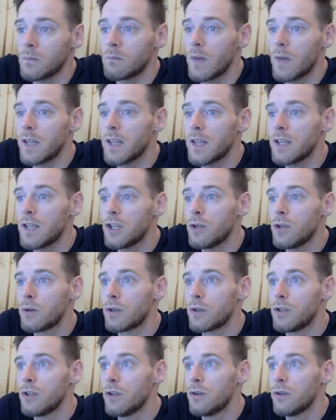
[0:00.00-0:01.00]
then you
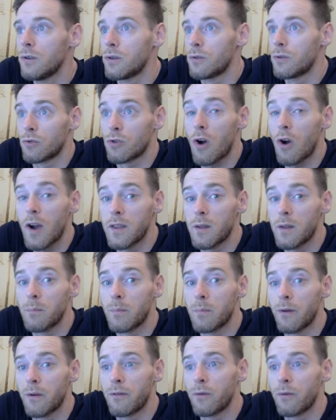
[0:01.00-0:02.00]
can try them
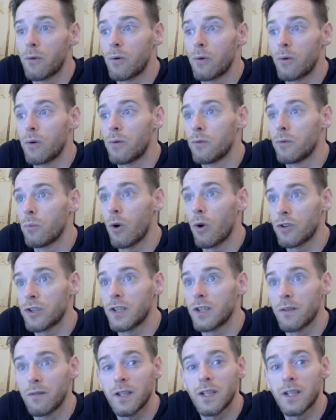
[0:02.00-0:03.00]
before
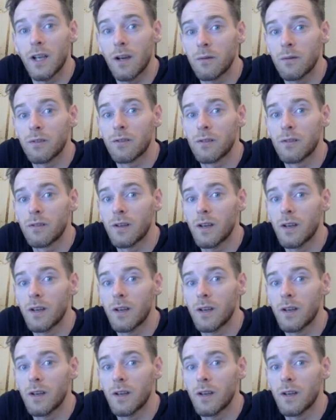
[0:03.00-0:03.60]
watching the videos.